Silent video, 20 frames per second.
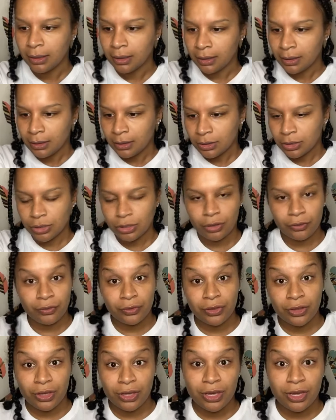just over the
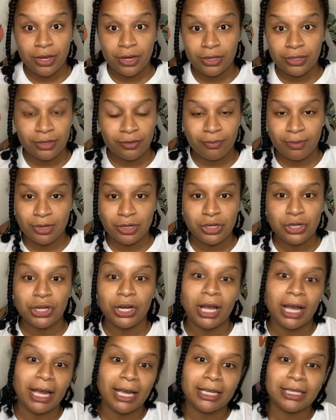years I've been
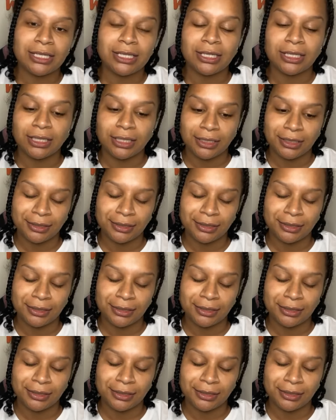trying to